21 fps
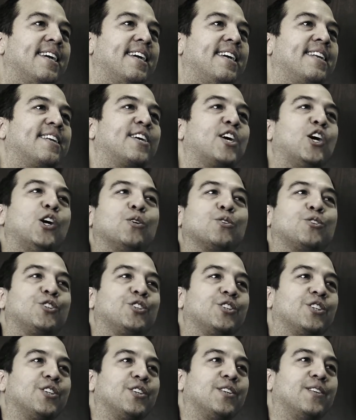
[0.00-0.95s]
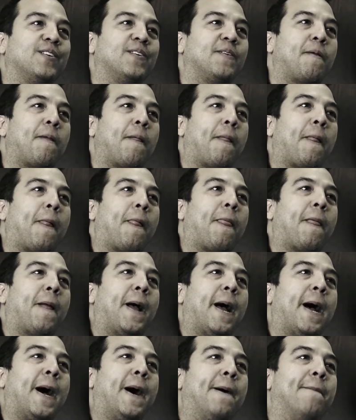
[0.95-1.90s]
in culture
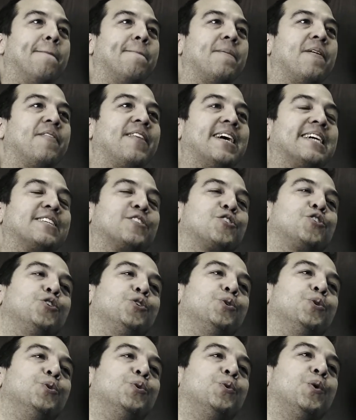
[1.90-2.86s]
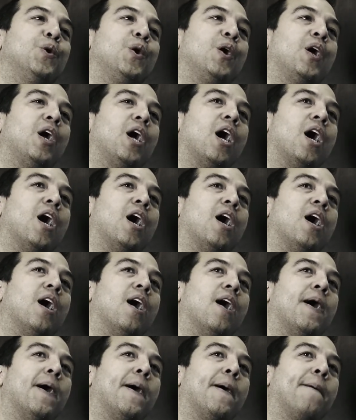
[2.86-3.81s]
um, that to
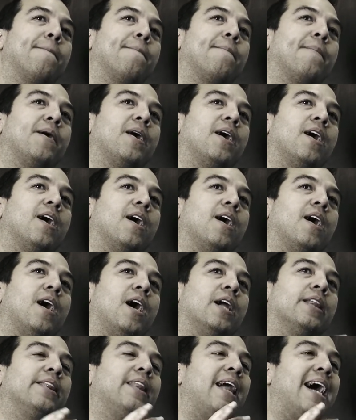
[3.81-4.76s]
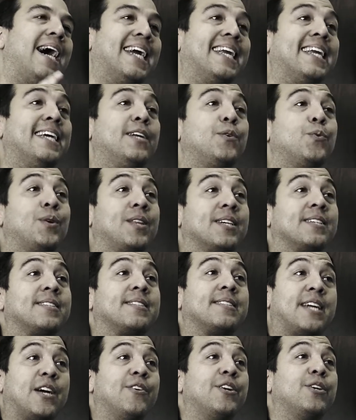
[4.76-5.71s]
uh, align it with a
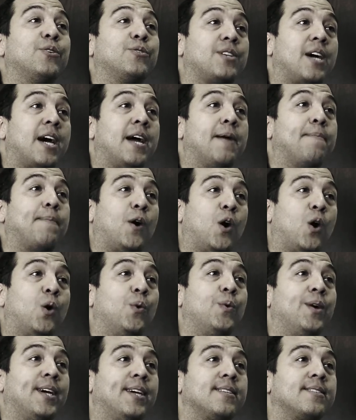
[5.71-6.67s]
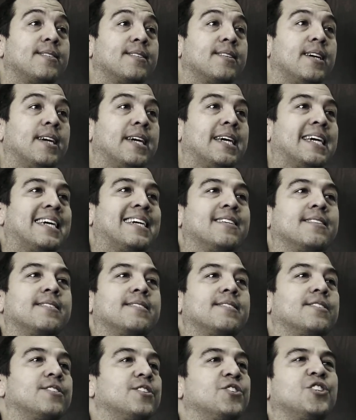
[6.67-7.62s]
stereotype always
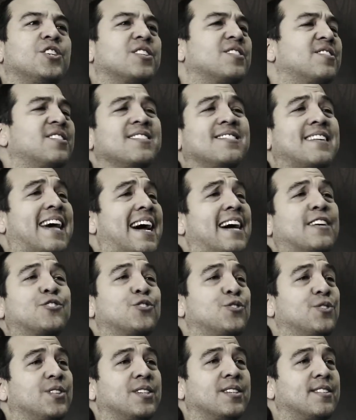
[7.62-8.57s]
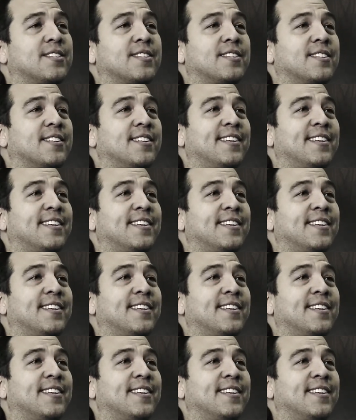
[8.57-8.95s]
is just disastrous.